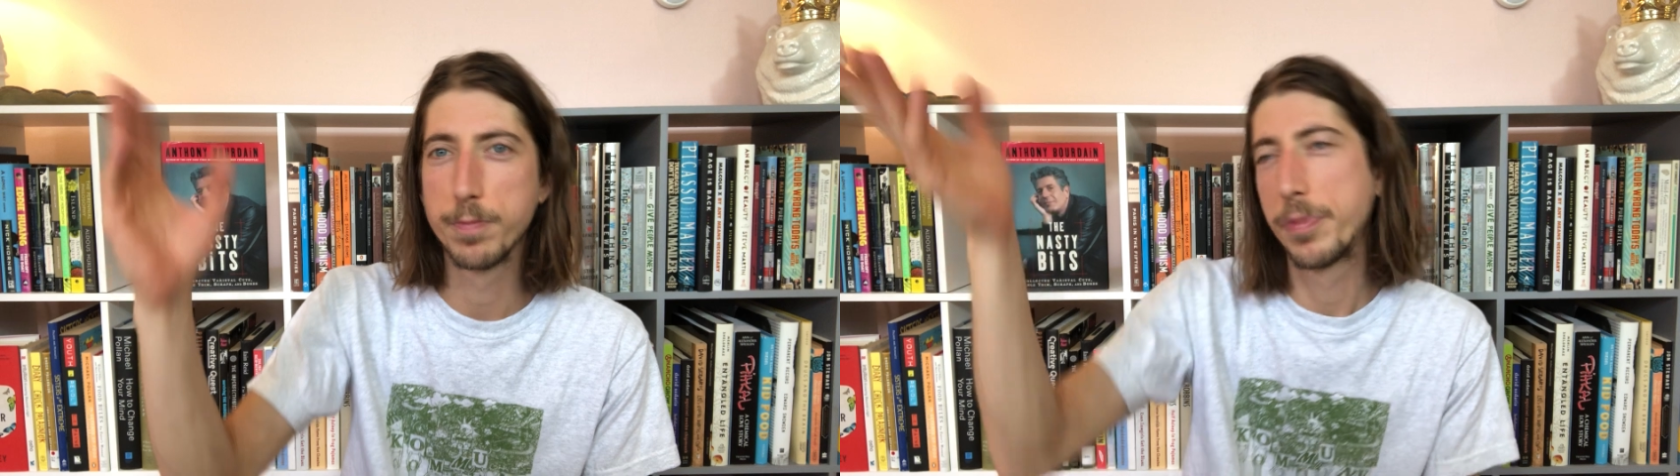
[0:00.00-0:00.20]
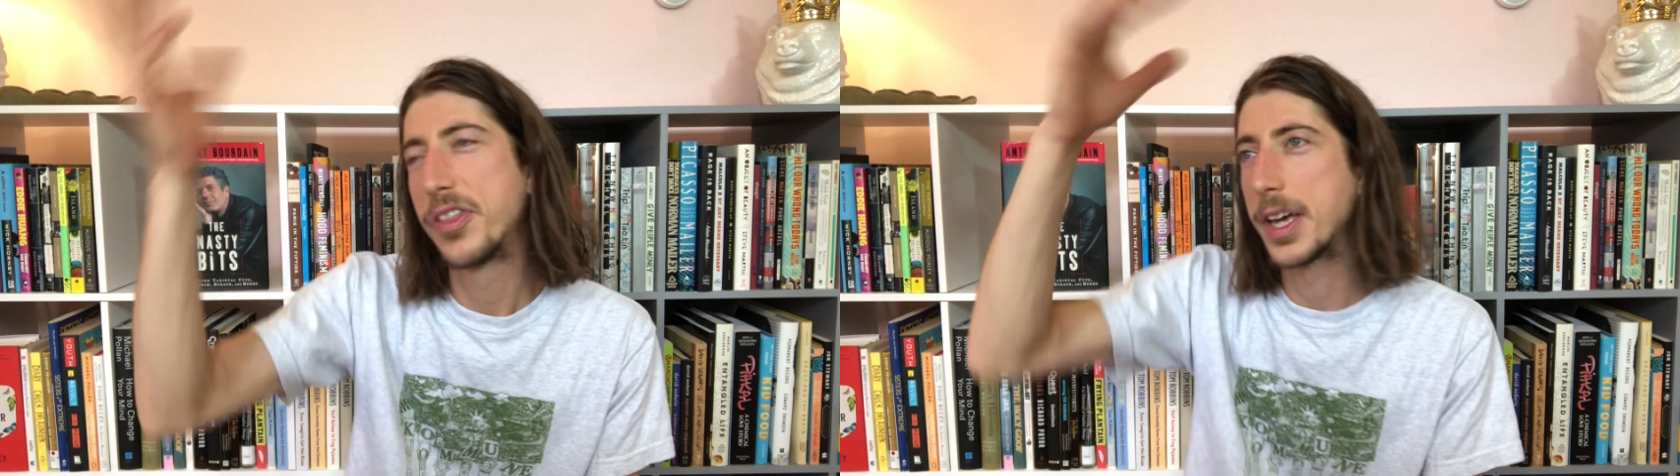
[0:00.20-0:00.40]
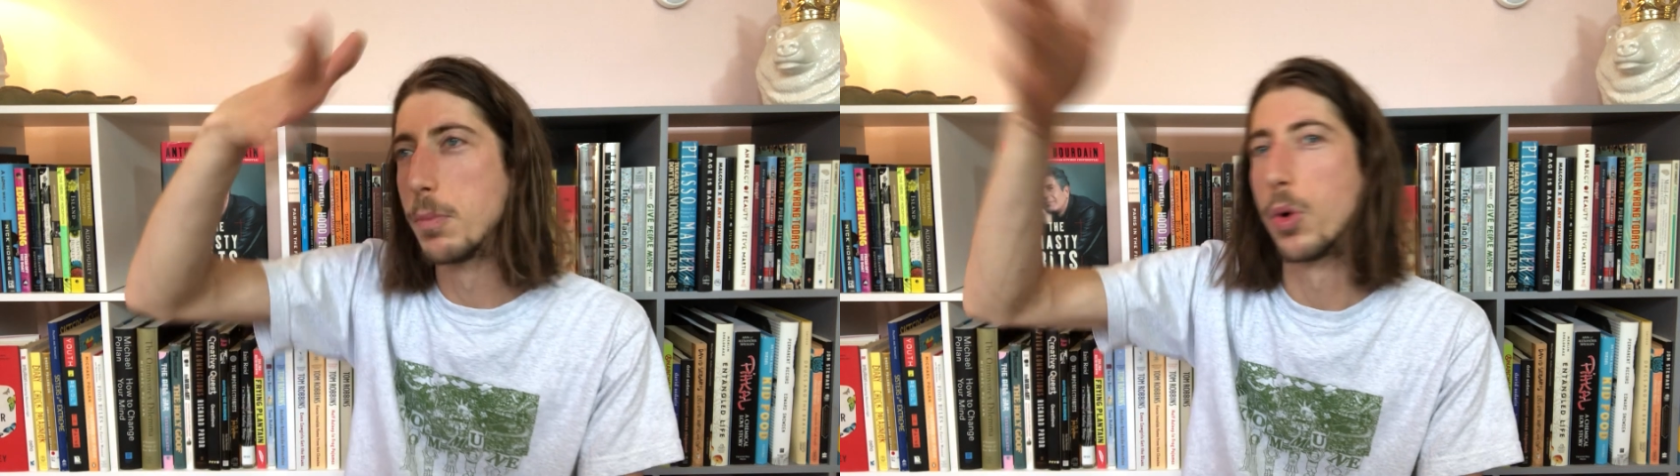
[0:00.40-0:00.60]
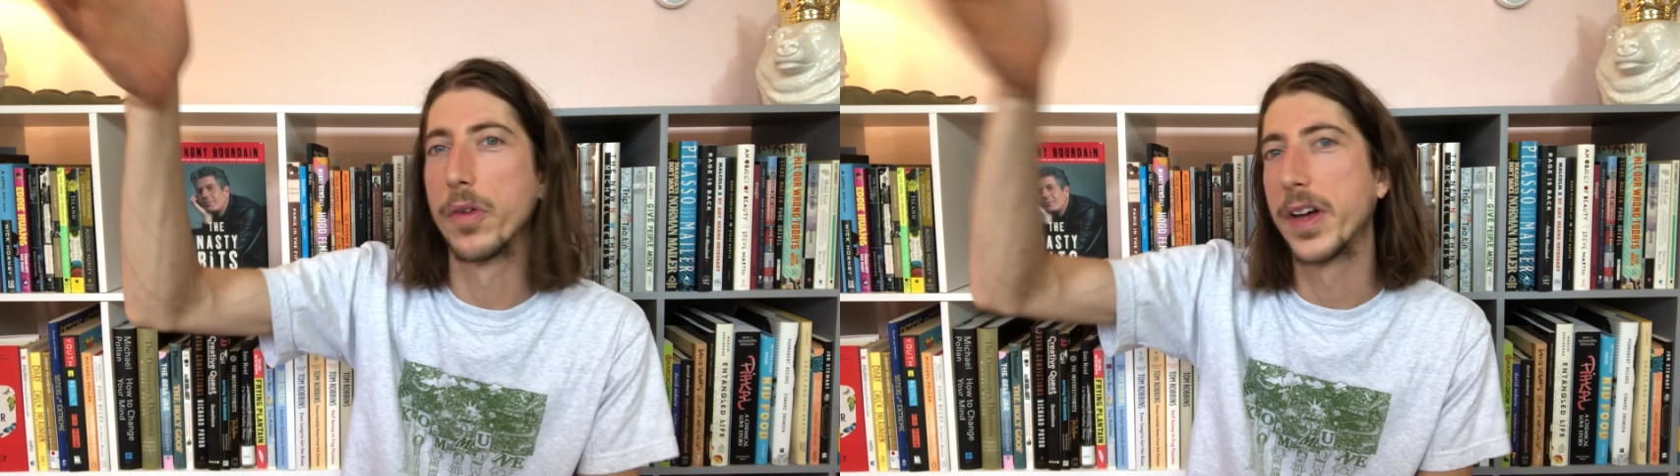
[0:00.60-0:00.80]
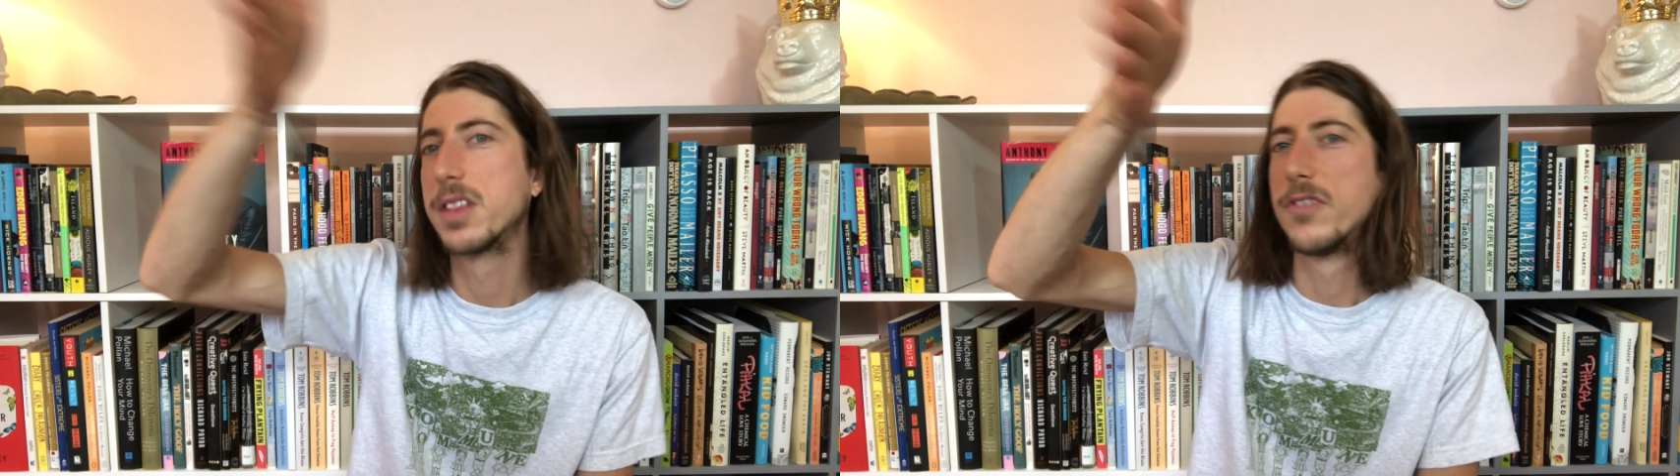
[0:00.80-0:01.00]
thinking more
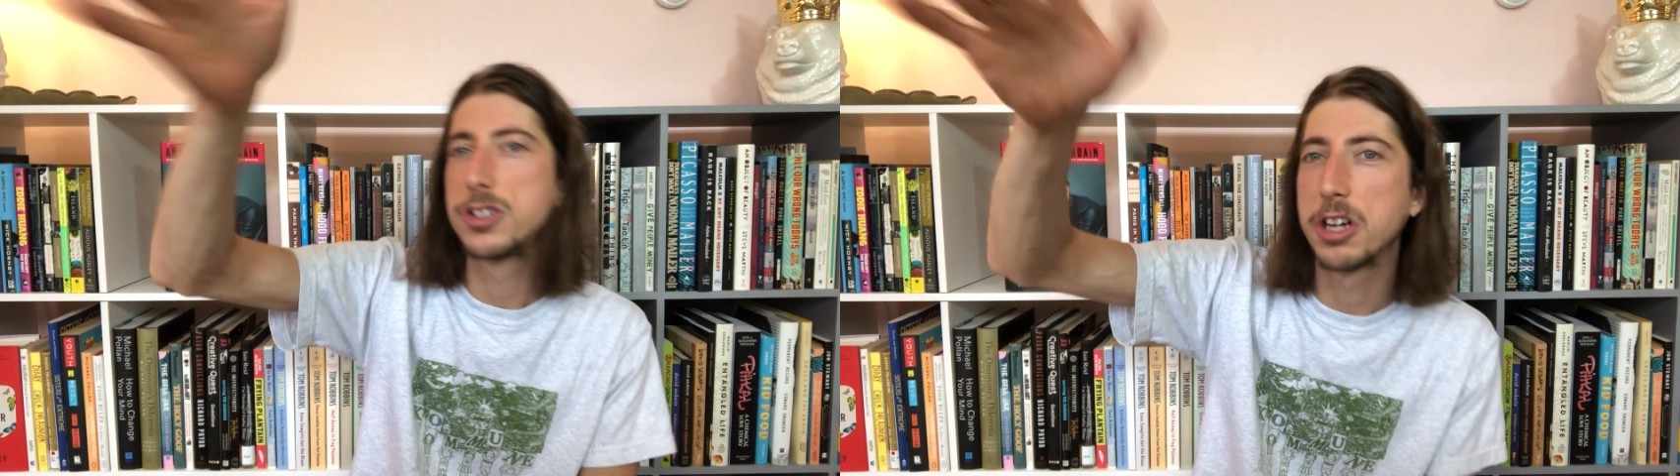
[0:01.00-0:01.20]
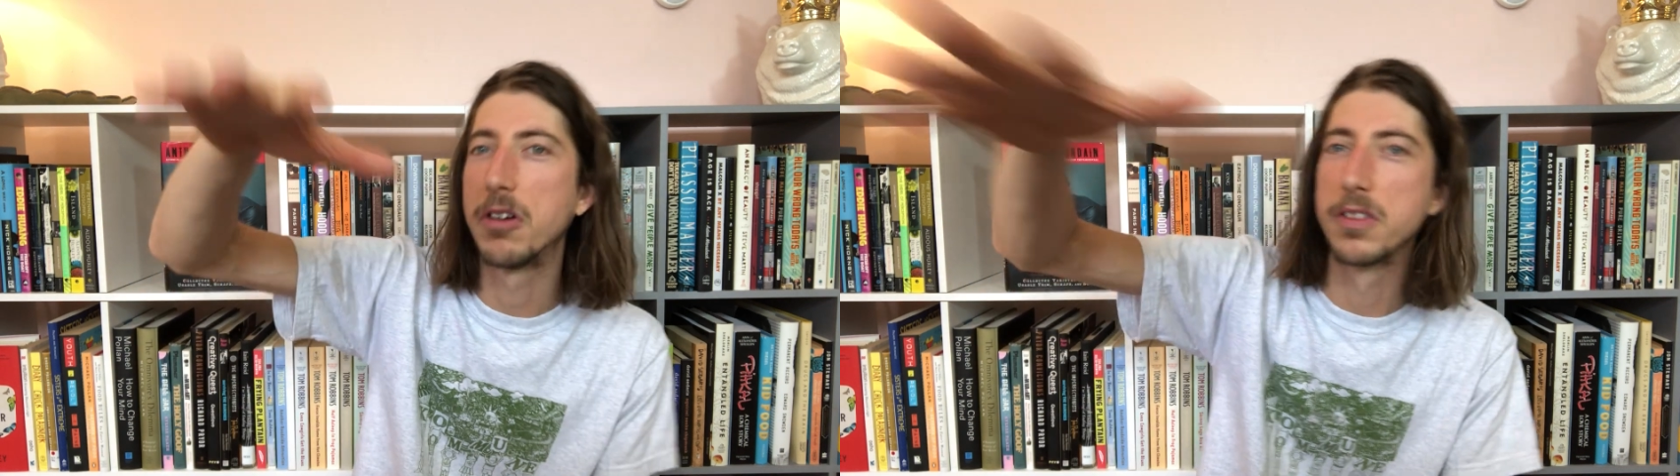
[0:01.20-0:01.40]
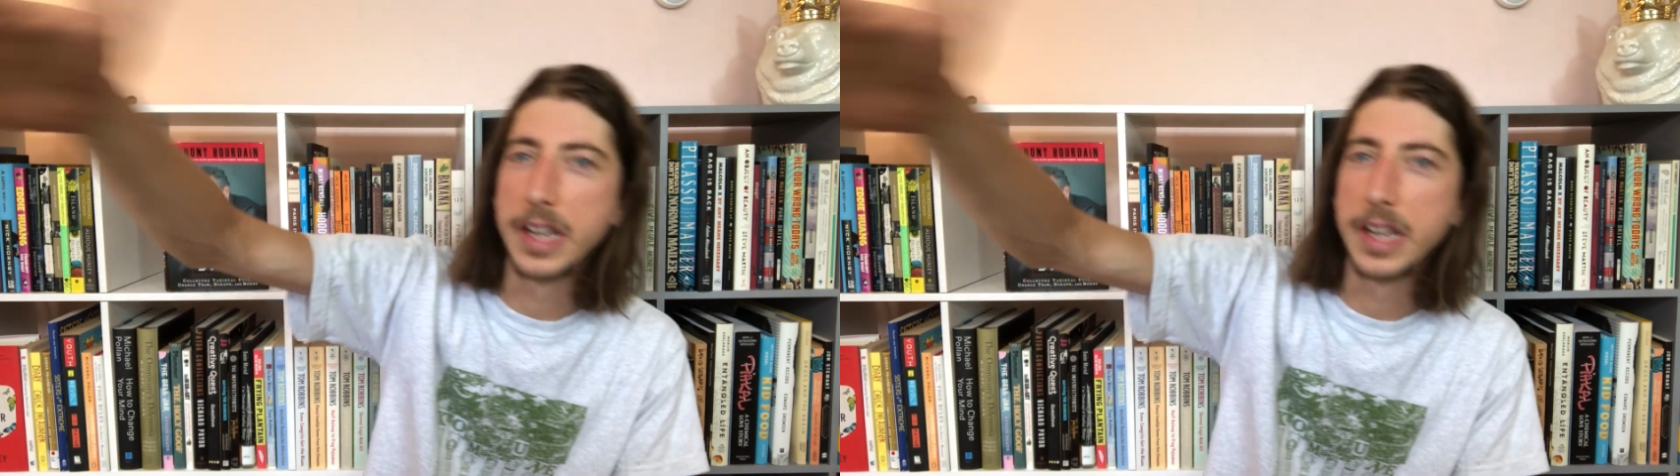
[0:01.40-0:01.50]
in like the vegetarian